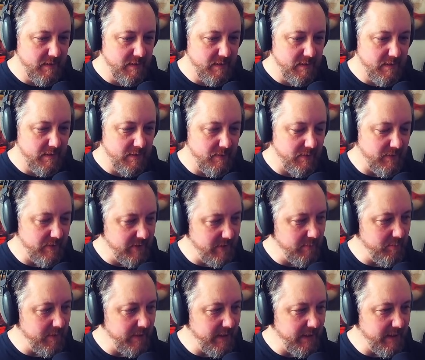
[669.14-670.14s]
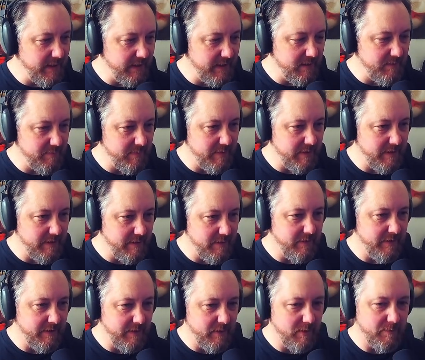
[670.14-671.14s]
don't want to say break again, but
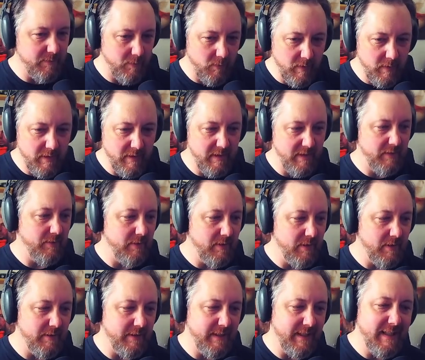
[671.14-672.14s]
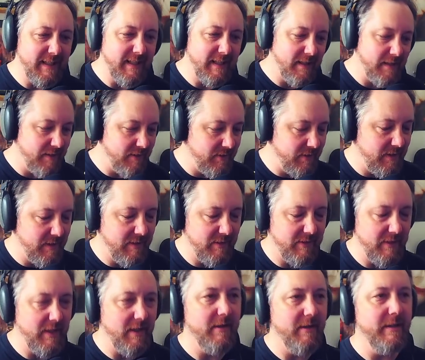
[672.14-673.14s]
you go from one thing to another, you get into this
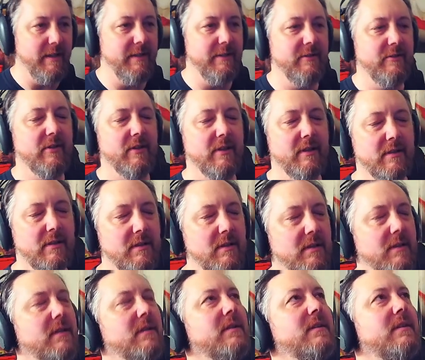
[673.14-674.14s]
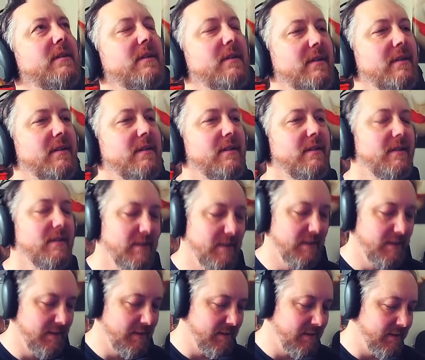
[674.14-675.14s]
area, and you're just like, oh,
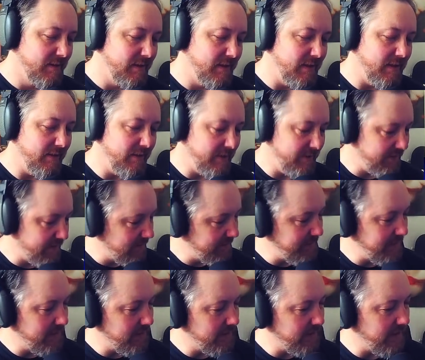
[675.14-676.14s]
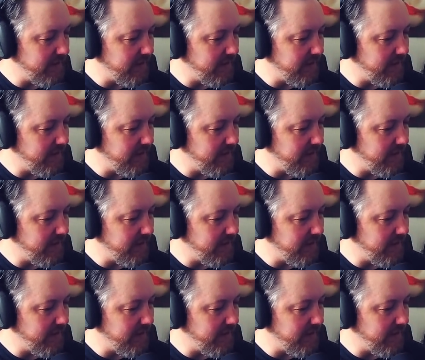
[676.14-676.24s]
everything's going to be okay.